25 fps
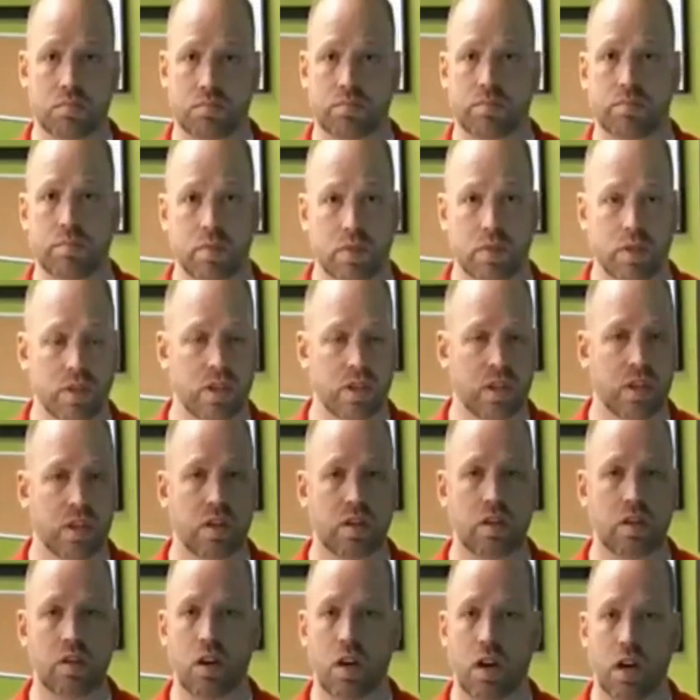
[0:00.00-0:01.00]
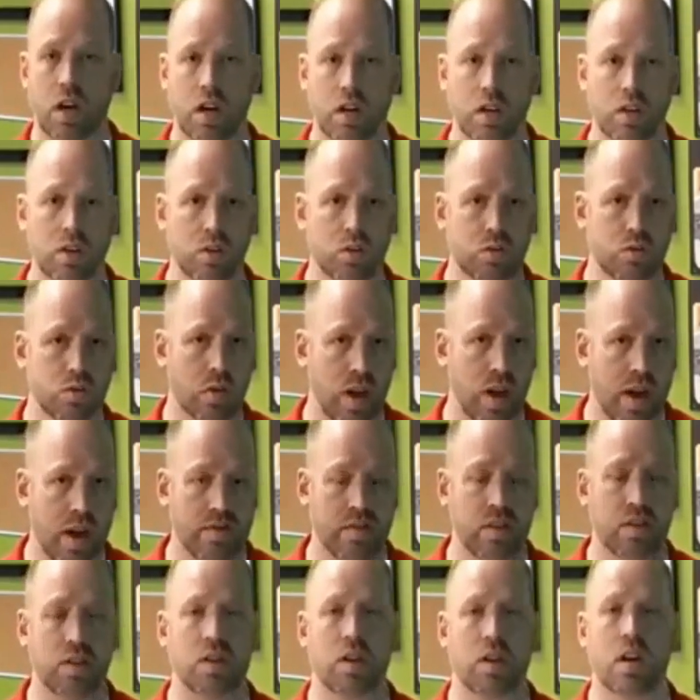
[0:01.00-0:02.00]
look at a car, go drive
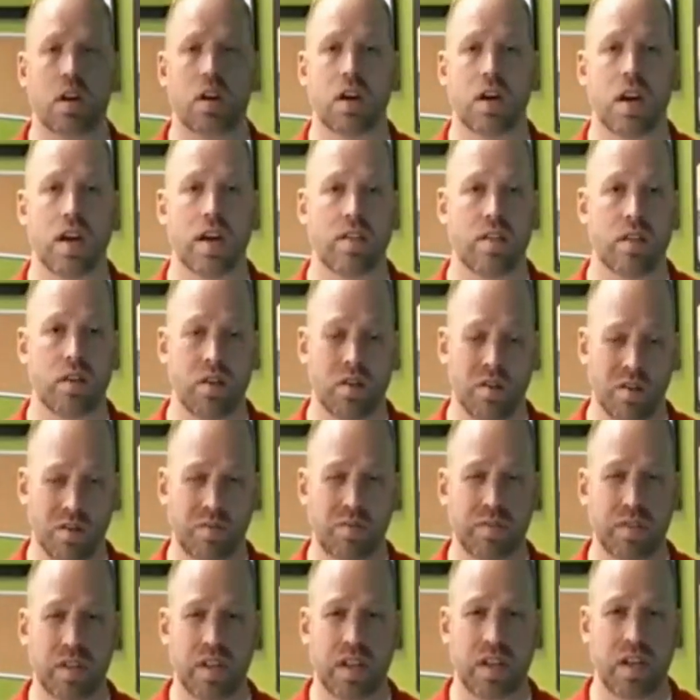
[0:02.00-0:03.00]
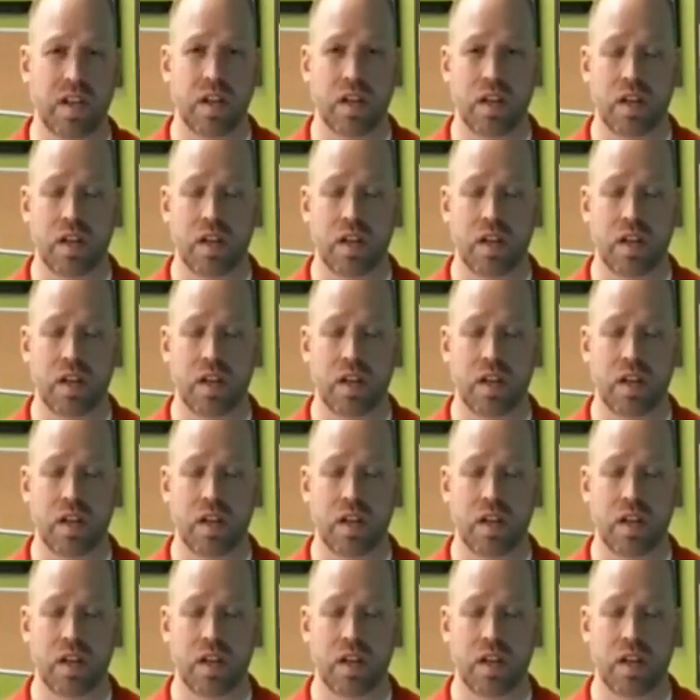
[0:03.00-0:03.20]
a car, and then hopefully,